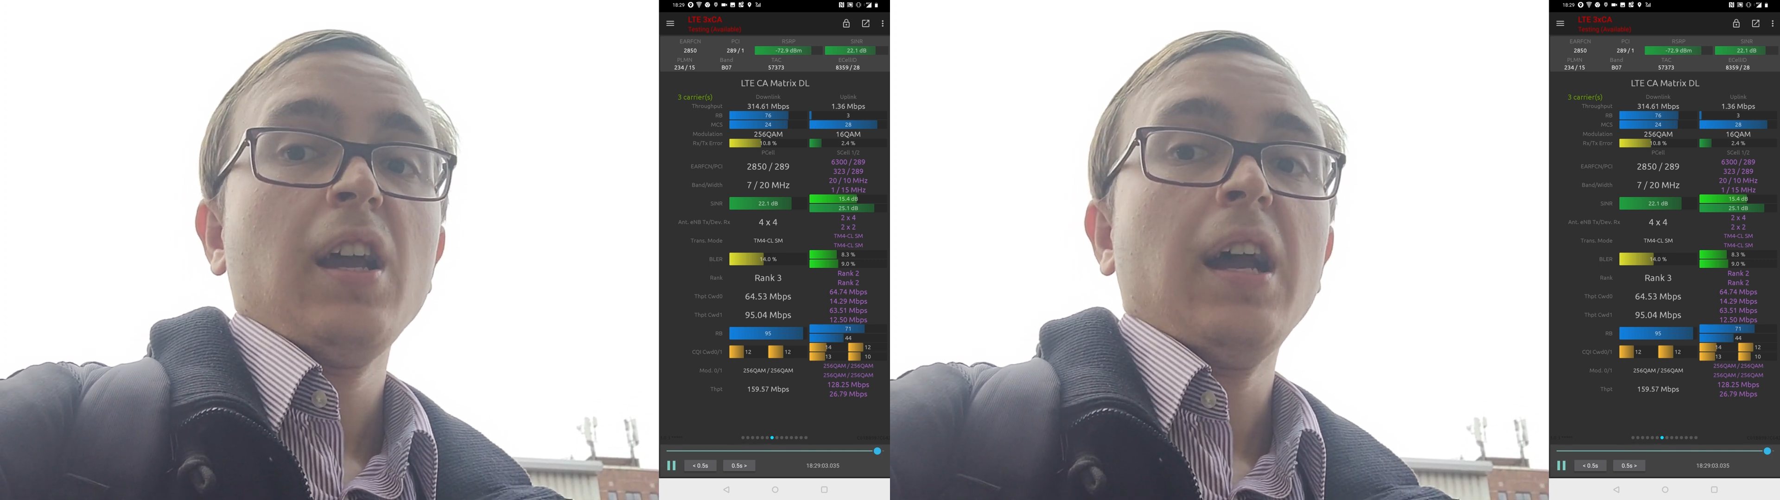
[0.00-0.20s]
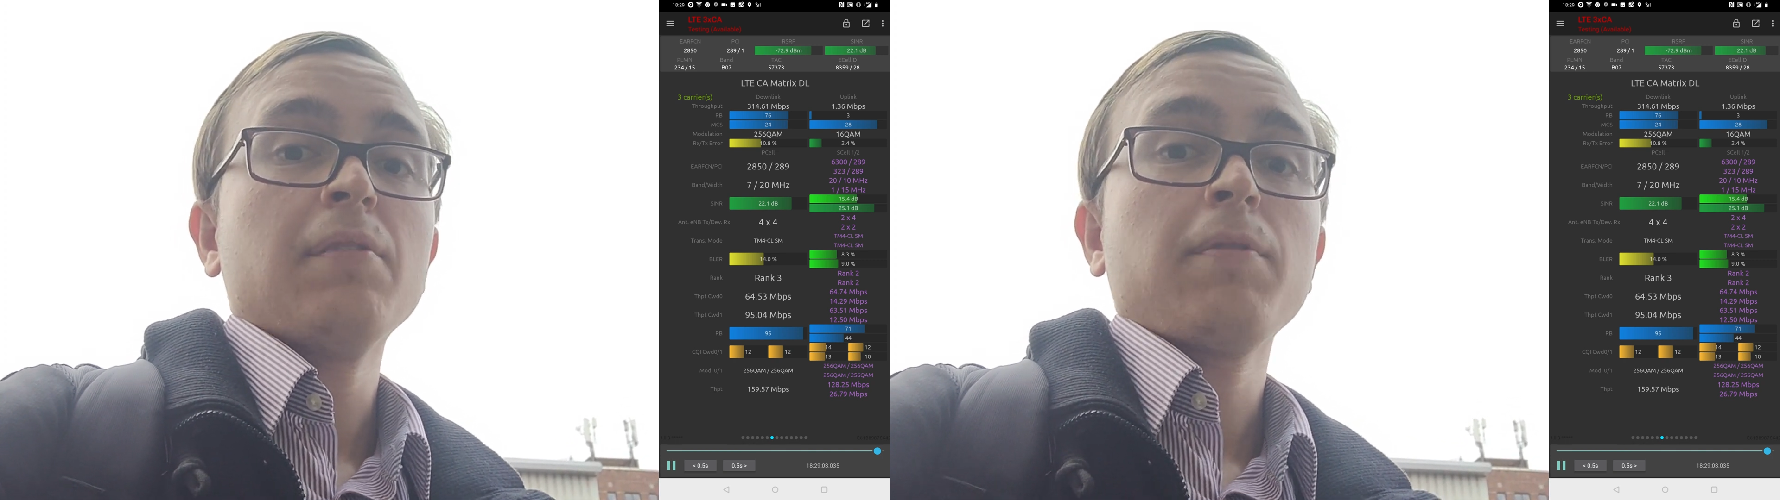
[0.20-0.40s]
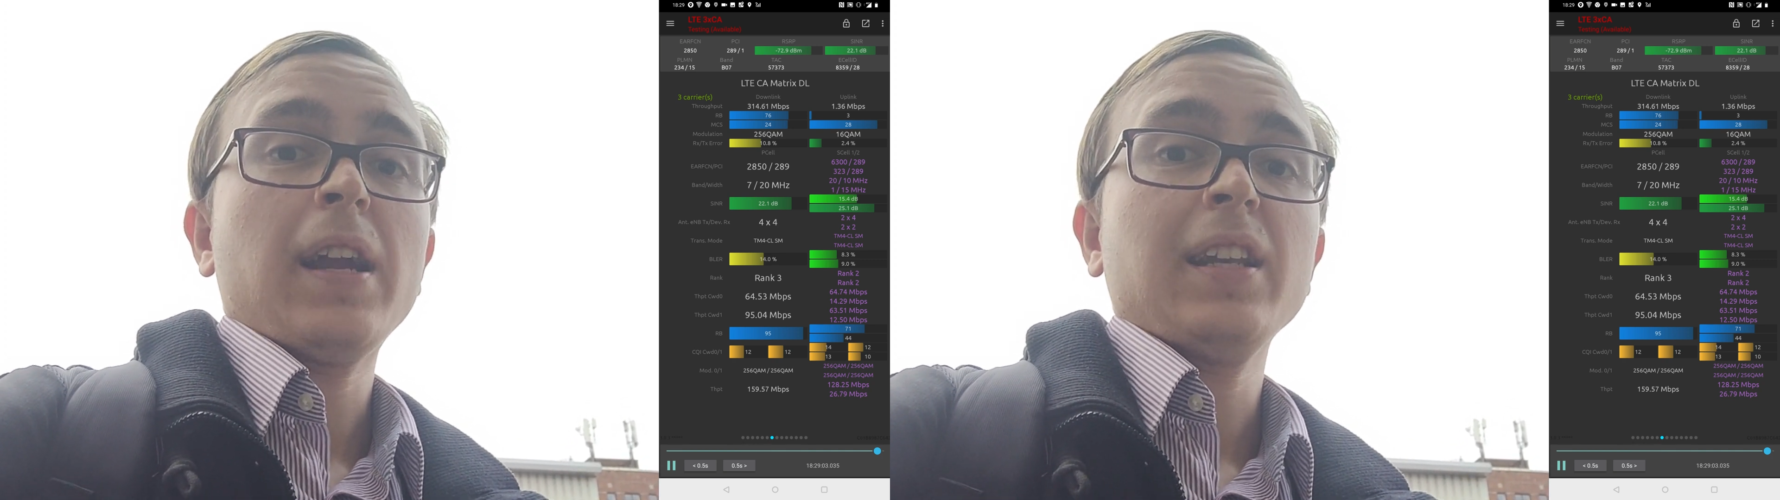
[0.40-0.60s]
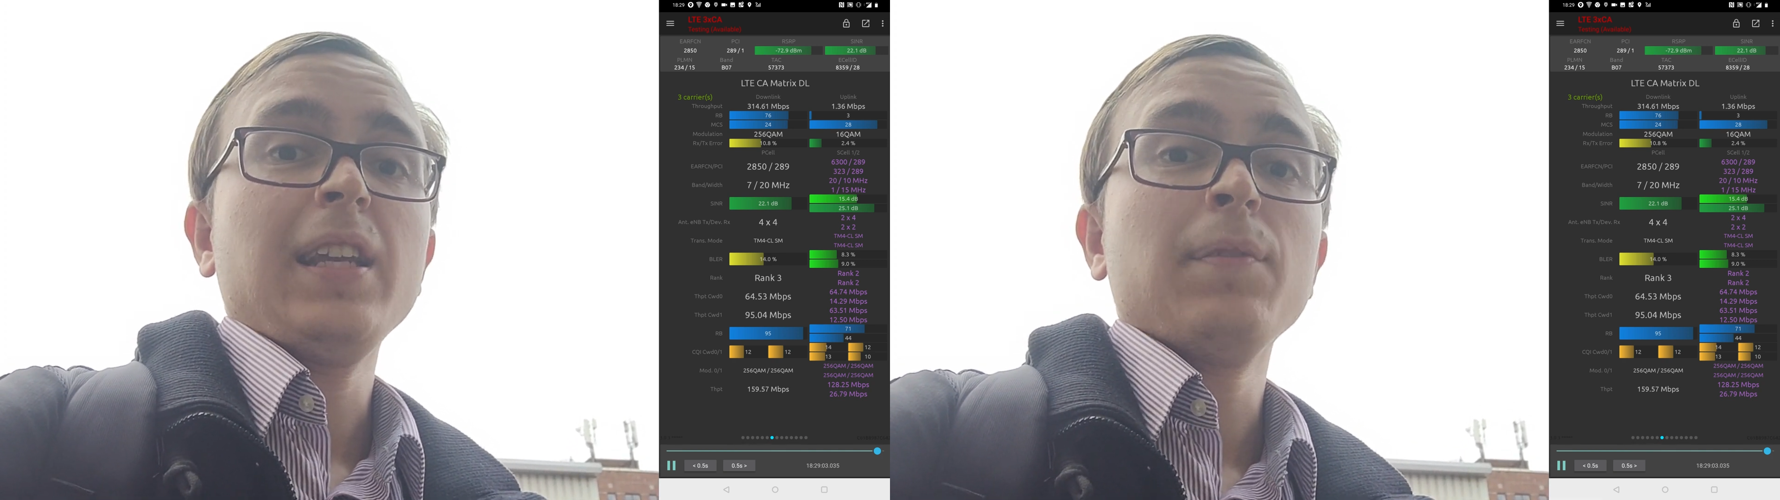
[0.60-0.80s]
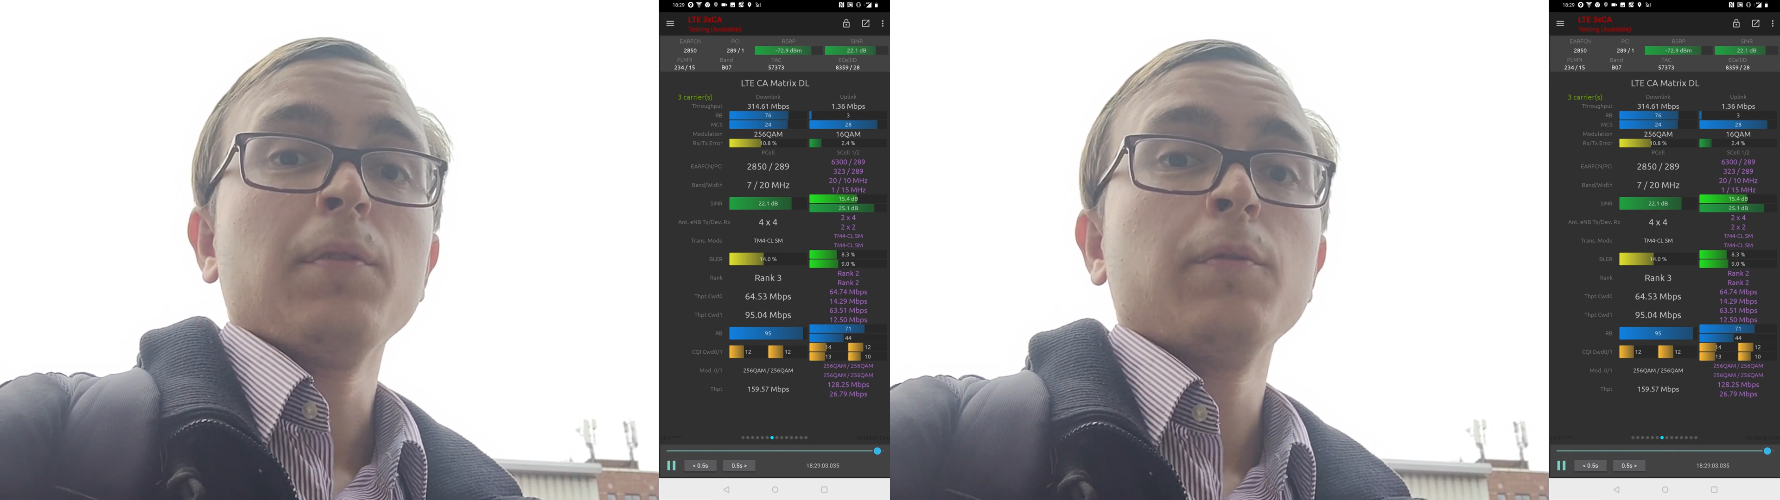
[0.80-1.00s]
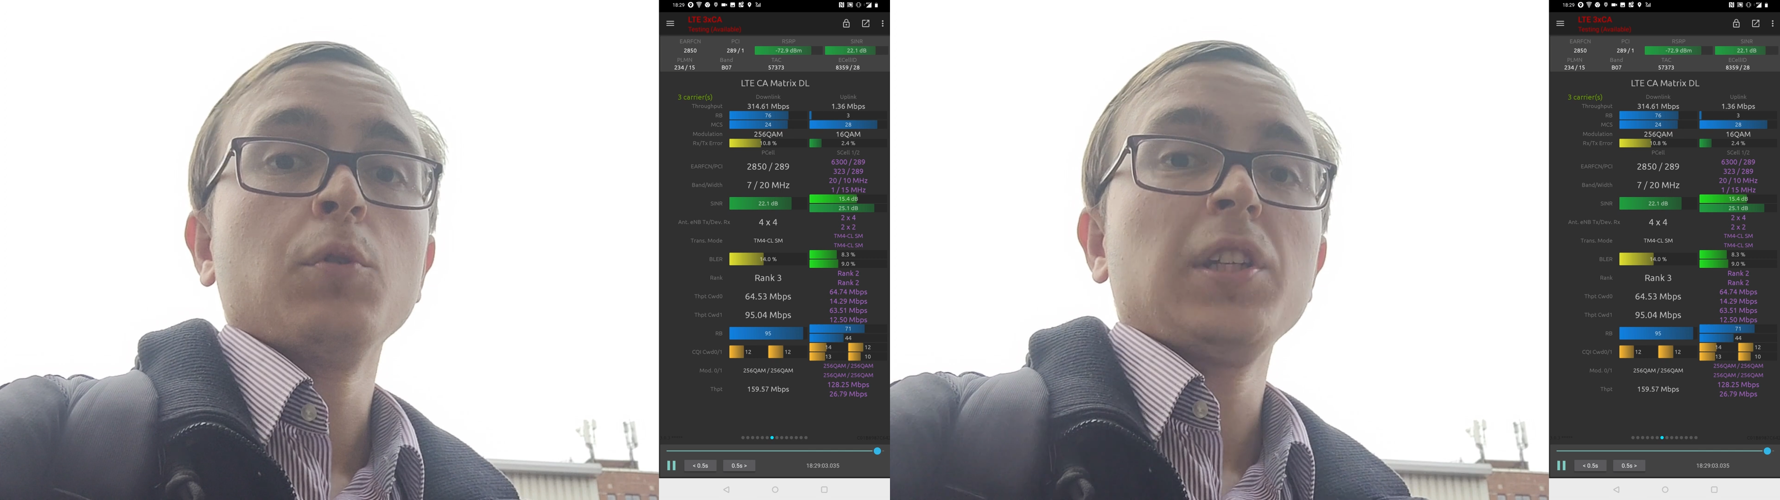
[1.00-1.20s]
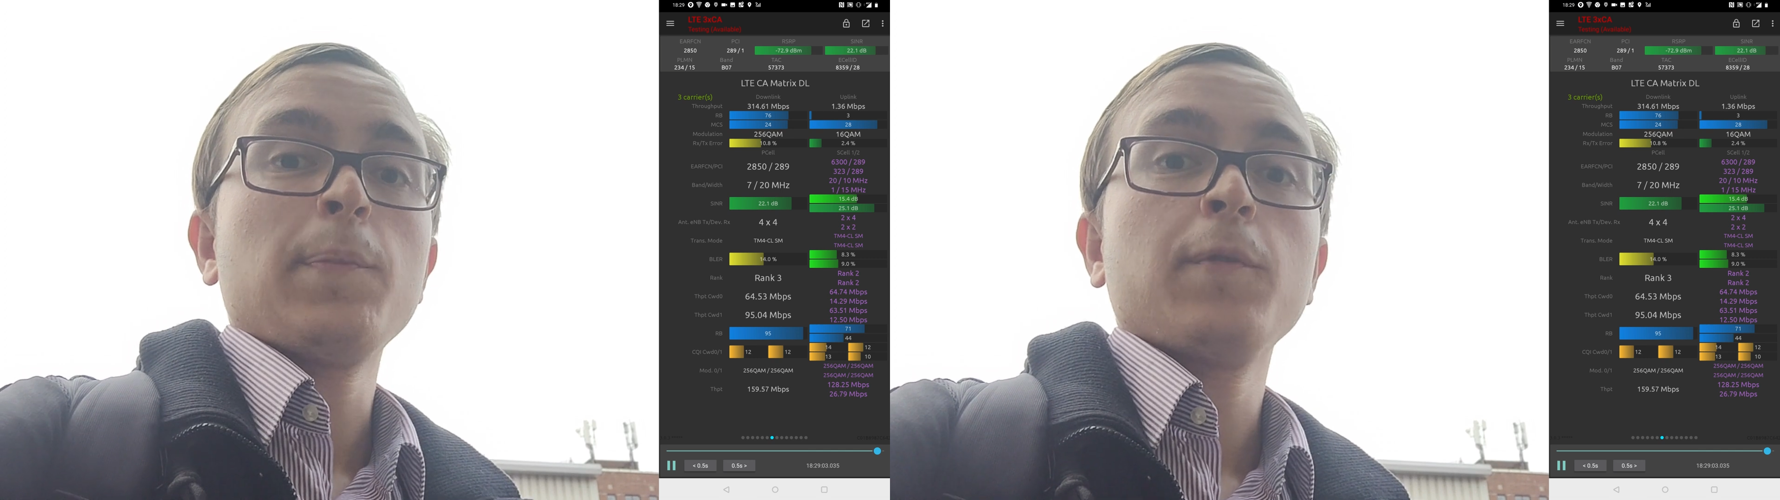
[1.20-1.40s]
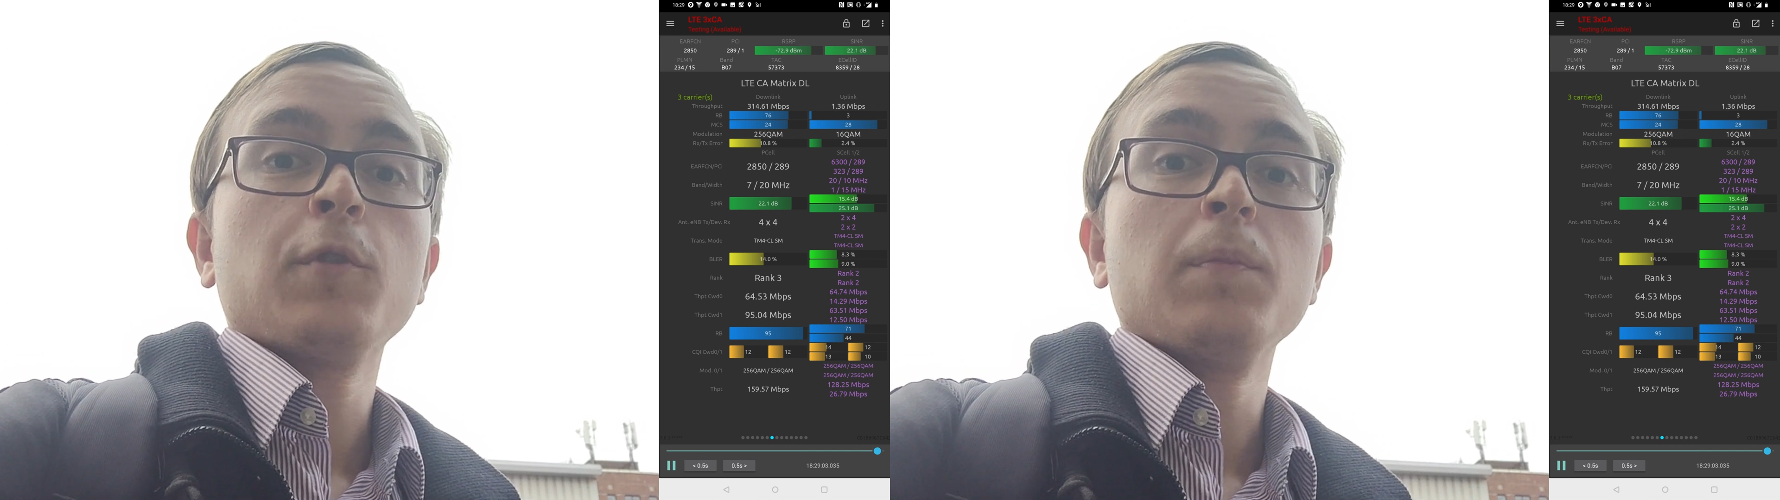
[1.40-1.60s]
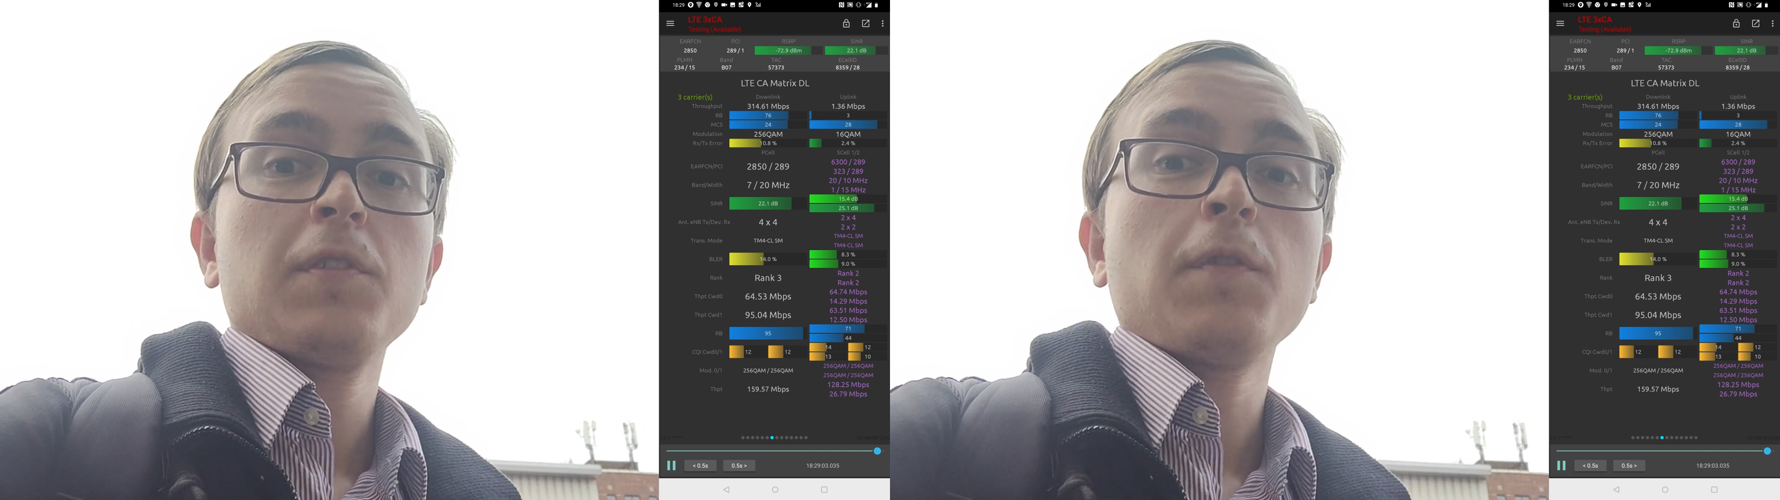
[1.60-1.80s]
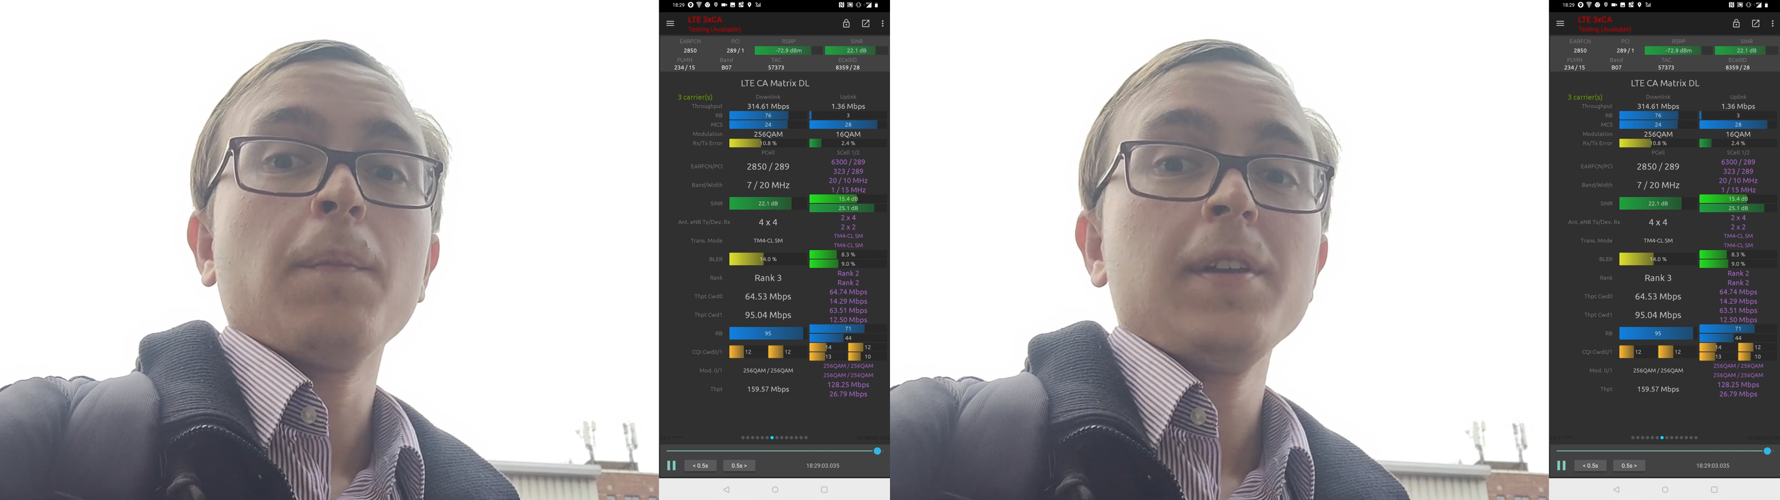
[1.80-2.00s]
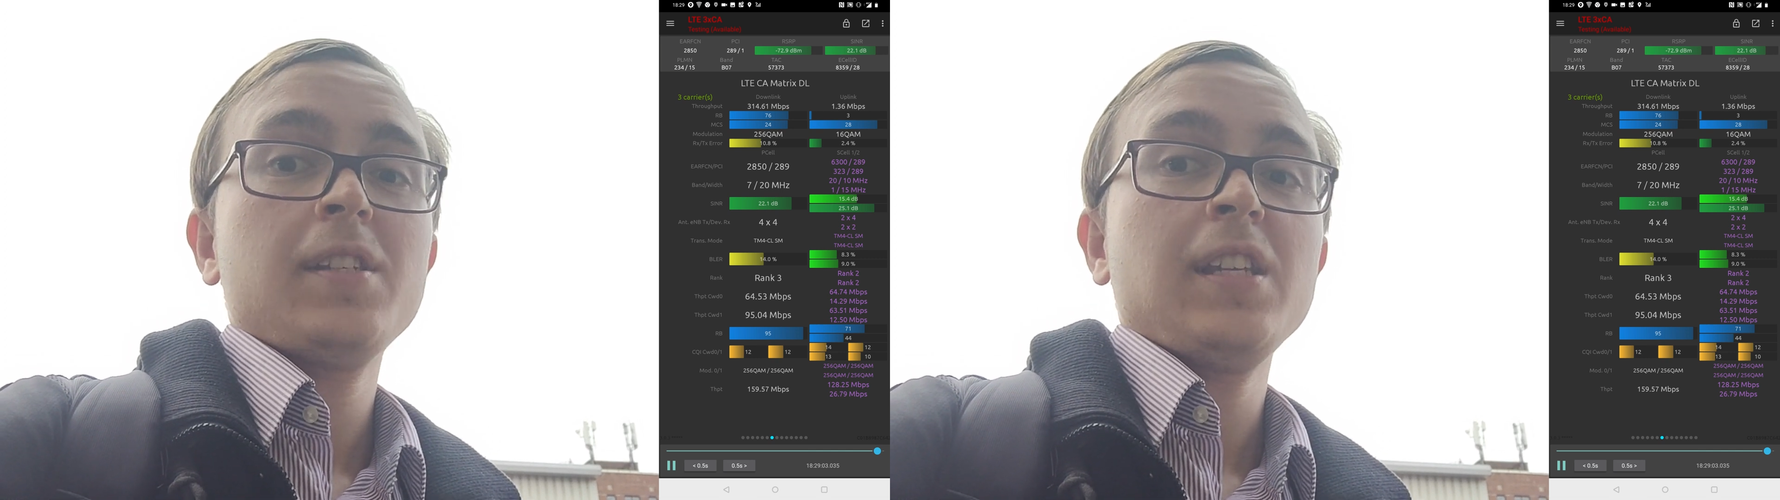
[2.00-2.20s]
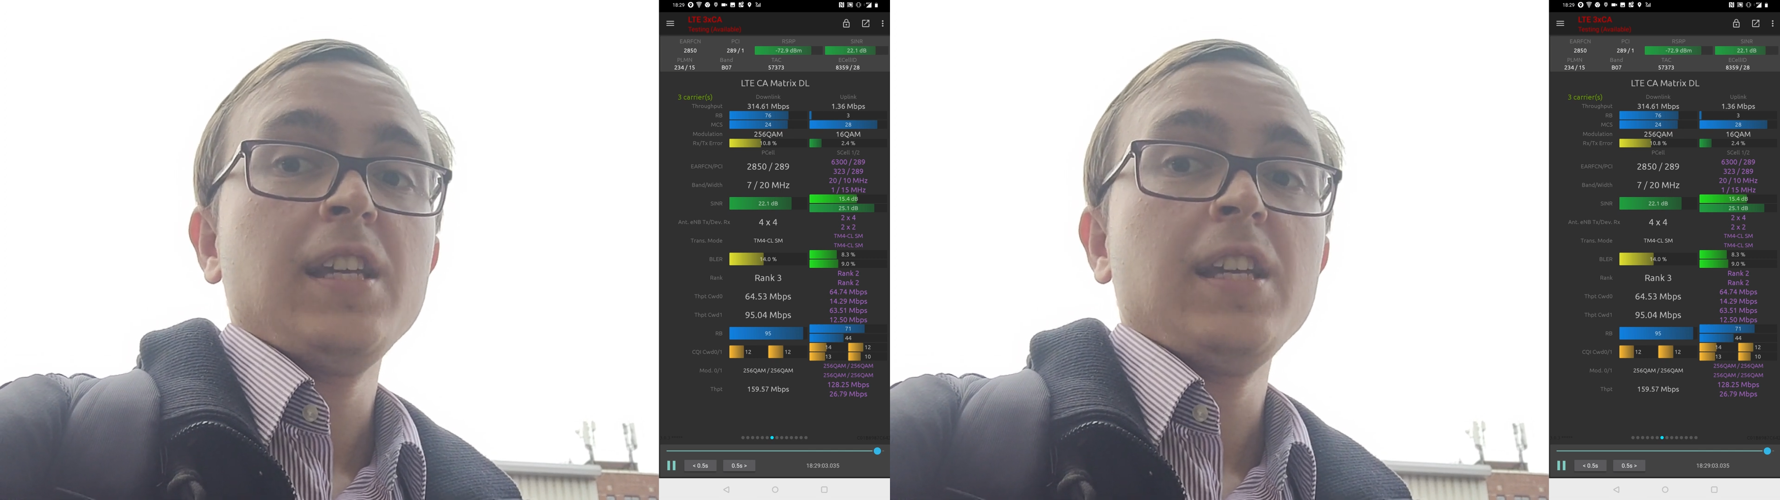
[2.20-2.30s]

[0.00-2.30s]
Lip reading: And frankly, even the 4G performance from this